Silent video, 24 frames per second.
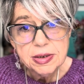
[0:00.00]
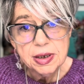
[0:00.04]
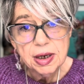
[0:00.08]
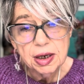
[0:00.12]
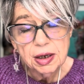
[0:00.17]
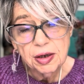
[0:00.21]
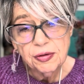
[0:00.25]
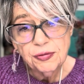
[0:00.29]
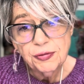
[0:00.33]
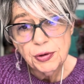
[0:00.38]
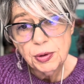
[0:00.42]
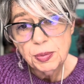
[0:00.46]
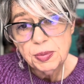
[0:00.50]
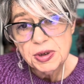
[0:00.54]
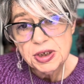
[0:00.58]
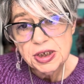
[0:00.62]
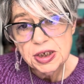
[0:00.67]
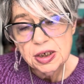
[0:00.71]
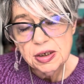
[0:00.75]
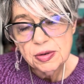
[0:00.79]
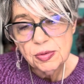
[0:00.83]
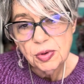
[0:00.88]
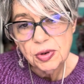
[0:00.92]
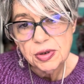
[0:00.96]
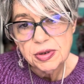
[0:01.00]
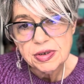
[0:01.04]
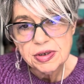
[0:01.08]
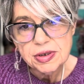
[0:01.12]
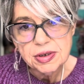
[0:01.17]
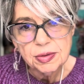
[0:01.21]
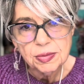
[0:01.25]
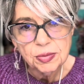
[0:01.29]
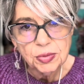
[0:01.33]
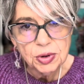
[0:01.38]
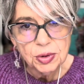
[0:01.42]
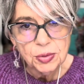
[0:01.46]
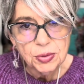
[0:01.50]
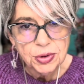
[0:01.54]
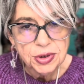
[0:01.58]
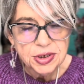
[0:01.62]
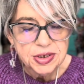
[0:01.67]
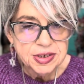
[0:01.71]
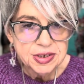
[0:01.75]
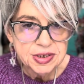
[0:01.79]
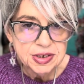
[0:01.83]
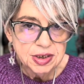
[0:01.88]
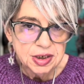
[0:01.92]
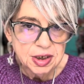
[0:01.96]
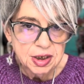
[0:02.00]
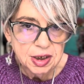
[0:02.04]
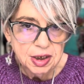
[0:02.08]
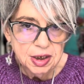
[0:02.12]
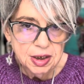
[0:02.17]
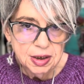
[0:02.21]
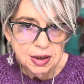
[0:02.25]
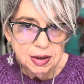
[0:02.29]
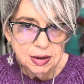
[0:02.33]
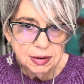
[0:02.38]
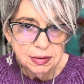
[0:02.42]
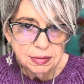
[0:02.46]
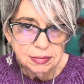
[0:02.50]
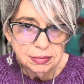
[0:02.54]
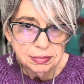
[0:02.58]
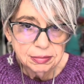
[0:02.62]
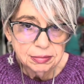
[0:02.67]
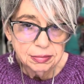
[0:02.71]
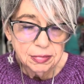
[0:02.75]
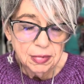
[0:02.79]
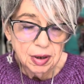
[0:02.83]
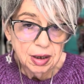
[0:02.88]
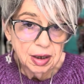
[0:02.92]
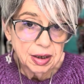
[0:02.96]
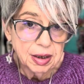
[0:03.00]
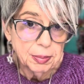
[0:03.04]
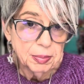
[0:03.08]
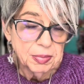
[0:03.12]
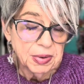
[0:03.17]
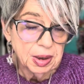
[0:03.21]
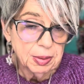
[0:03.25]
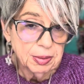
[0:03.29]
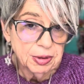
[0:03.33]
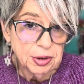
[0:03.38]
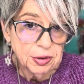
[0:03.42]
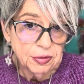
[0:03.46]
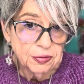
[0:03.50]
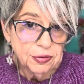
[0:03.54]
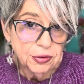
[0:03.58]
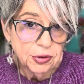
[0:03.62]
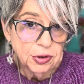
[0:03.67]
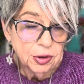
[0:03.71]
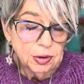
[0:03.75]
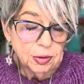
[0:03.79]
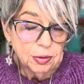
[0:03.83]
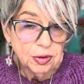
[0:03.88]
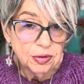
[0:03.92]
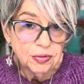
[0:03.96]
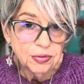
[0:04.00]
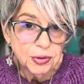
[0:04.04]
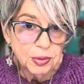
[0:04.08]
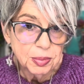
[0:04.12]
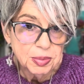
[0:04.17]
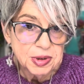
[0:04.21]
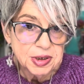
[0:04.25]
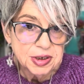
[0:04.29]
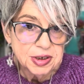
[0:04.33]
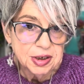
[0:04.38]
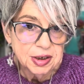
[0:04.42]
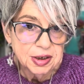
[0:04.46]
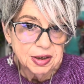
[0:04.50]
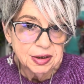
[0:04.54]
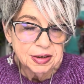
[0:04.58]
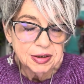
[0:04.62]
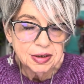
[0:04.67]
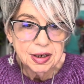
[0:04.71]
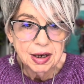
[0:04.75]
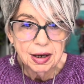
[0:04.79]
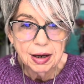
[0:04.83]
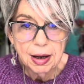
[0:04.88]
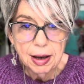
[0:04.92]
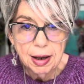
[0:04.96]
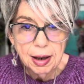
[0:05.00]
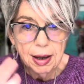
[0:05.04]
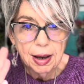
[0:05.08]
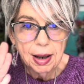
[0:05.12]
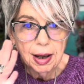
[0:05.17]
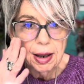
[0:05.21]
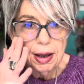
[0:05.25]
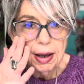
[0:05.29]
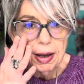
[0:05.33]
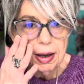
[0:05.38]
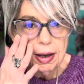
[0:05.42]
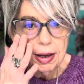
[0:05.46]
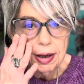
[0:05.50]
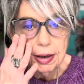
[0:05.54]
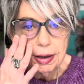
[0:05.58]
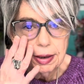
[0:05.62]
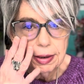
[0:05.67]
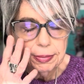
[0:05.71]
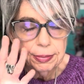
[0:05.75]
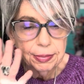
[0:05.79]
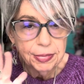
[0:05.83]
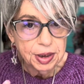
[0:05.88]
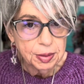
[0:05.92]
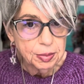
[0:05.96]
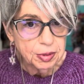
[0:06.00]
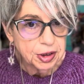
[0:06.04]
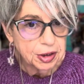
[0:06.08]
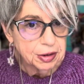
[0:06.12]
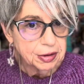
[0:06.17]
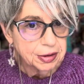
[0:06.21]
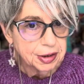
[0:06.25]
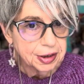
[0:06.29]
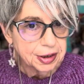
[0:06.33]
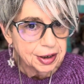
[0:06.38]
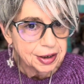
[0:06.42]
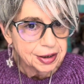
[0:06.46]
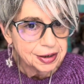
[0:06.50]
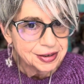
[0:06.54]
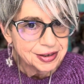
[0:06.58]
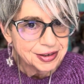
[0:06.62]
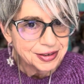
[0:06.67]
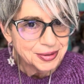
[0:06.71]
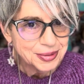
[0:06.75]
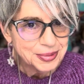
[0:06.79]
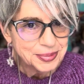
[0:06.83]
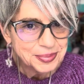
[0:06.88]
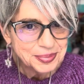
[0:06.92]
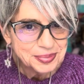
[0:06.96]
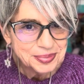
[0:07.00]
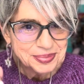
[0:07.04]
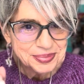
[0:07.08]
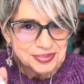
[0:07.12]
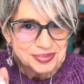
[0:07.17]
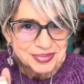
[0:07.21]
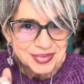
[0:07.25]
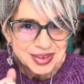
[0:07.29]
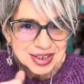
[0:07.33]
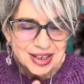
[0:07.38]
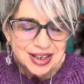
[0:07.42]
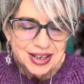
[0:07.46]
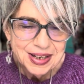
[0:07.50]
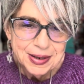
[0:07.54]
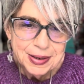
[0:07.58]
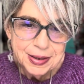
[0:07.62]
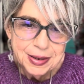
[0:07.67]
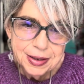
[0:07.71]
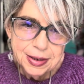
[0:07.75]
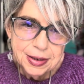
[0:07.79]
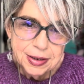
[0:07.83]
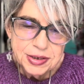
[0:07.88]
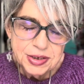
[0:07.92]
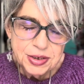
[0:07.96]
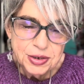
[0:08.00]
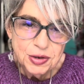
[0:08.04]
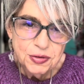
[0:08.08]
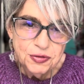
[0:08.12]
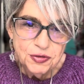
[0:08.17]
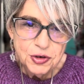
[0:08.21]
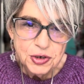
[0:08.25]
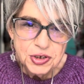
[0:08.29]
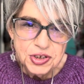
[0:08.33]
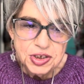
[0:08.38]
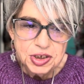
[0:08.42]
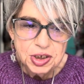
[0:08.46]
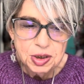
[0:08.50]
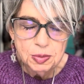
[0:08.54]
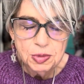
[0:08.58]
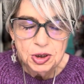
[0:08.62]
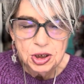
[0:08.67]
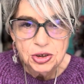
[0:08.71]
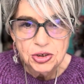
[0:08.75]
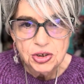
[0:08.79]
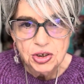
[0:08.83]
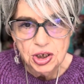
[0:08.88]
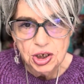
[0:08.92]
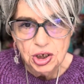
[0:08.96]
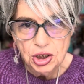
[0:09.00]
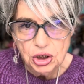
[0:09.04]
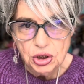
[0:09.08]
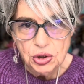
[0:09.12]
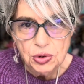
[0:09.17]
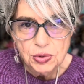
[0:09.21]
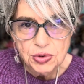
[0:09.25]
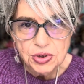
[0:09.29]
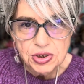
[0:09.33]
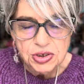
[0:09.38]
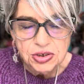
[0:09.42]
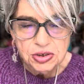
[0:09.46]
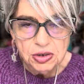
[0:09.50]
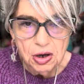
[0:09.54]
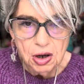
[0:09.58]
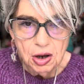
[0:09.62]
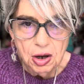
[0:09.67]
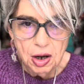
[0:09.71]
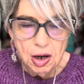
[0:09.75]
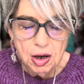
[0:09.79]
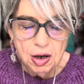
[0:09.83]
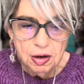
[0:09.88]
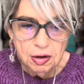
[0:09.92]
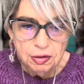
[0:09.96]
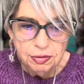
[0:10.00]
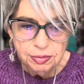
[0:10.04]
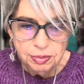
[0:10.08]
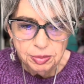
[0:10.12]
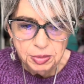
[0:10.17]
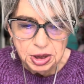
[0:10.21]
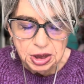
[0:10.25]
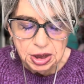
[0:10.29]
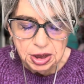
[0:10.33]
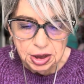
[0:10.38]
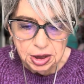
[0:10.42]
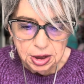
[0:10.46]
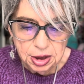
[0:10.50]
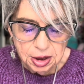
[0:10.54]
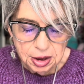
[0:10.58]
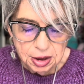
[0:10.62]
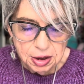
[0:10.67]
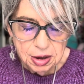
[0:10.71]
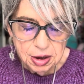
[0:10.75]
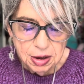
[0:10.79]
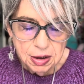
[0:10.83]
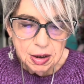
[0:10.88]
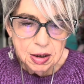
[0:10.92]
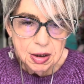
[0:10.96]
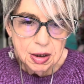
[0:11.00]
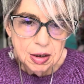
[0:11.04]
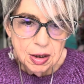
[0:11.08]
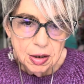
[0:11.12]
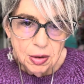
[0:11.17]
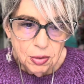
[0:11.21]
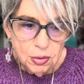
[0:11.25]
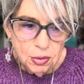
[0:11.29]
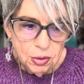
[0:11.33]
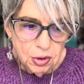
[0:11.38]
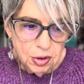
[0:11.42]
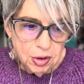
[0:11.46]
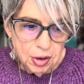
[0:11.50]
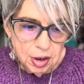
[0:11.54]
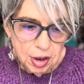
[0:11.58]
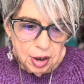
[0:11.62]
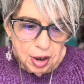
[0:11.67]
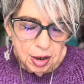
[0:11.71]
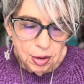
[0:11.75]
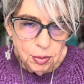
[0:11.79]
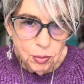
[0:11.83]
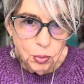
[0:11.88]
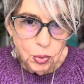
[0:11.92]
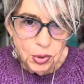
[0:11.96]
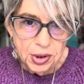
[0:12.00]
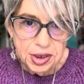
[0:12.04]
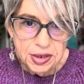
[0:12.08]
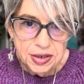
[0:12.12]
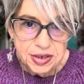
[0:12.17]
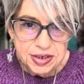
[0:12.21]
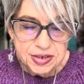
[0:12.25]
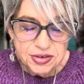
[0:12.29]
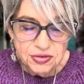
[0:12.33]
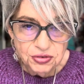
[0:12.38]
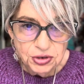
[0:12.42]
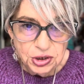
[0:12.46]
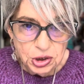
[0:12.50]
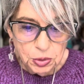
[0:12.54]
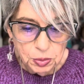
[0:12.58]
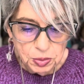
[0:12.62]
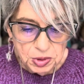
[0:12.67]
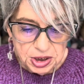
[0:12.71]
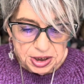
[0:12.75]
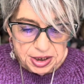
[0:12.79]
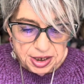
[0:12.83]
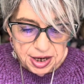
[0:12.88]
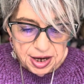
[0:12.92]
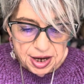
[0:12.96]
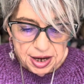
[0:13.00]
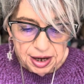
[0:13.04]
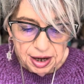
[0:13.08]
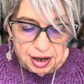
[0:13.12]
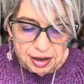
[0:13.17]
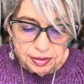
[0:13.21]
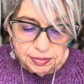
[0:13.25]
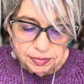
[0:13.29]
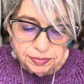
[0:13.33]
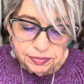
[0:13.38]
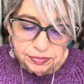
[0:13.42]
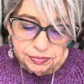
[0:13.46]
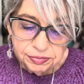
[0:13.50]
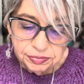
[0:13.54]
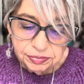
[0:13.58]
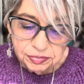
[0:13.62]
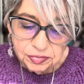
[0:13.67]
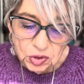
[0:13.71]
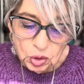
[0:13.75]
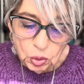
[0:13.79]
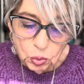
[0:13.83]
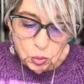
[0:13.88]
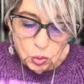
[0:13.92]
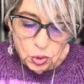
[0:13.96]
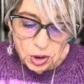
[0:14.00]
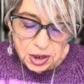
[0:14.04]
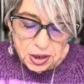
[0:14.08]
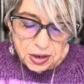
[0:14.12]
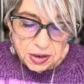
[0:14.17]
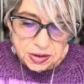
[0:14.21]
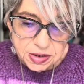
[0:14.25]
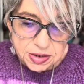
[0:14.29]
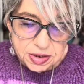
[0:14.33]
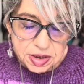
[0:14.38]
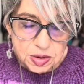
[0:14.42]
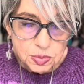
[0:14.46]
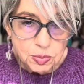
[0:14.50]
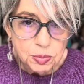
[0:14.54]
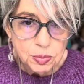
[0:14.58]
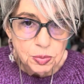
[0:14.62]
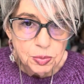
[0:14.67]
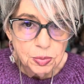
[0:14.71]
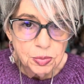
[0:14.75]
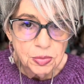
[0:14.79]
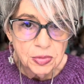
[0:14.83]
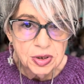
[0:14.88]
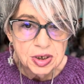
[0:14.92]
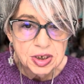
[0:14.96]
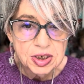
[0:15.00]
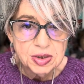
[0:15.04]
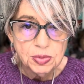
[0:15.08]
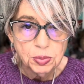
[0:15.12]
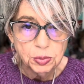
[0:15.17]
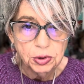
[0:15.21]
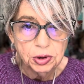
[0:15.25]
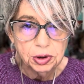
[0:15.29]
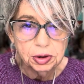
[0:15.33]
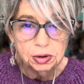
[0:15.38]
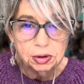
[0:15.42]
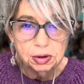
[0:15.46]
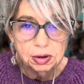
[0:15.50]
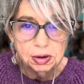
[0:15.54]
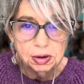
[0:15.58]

a few petite ones and we would see, maybe they're for you if you're petite, and maybe they're not. So the first image that you saw of me in when this video began was this one,